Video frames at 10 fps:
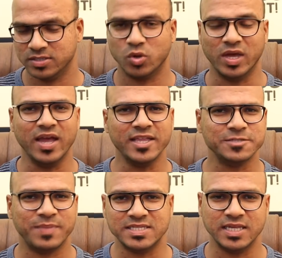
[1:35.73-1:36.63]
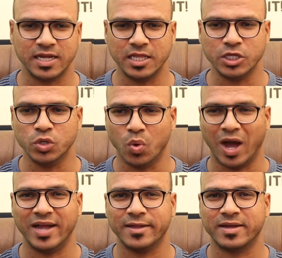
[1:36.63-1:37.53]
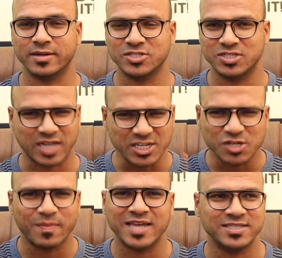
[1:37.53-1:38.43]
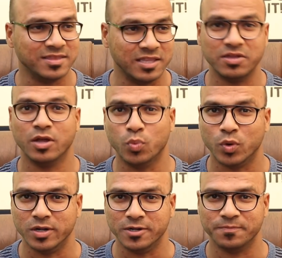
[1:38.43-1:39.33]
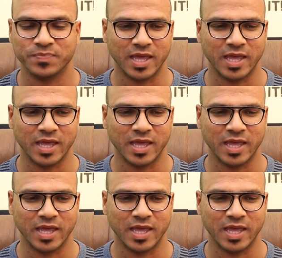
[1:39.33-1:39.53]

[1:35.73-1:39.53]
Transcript: So AR is basically you are customizing the real world.